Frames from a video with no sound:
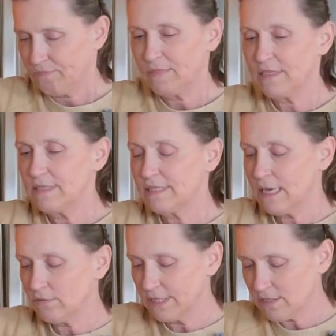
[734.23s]
And this is
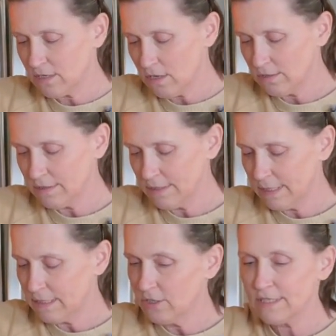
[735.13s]
Celtic salt.
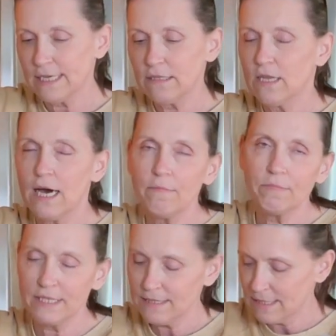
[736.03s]
Looks like a lot,
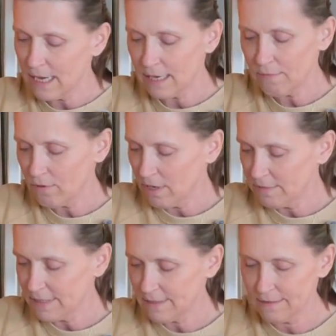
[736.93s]
but it's not, I
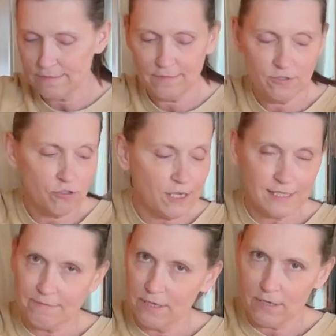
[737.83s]
promise.
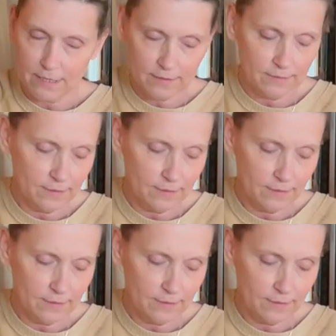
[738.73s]
Trust me on it.